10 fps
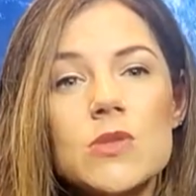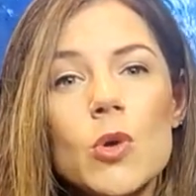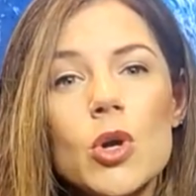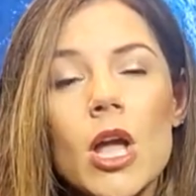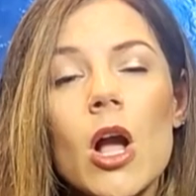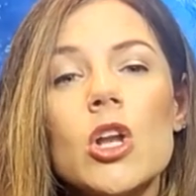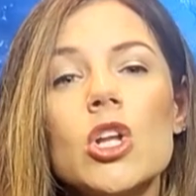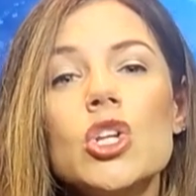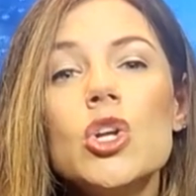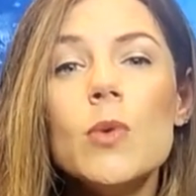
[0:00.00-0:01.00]
is working on
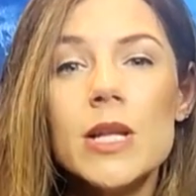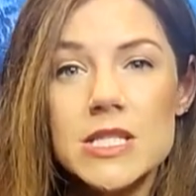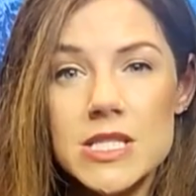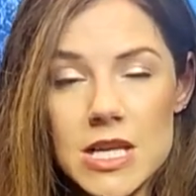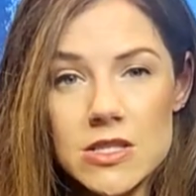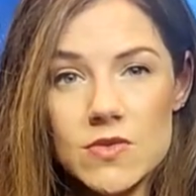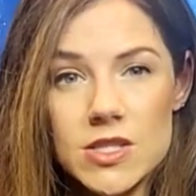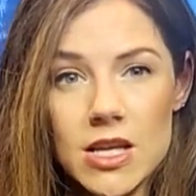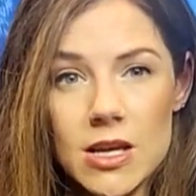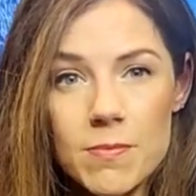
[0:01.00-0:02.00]
a new incentive
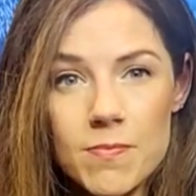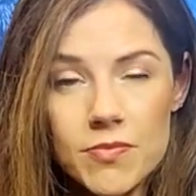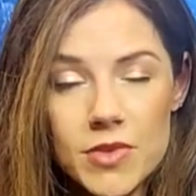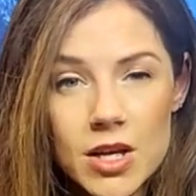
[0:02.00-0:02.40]
scheme.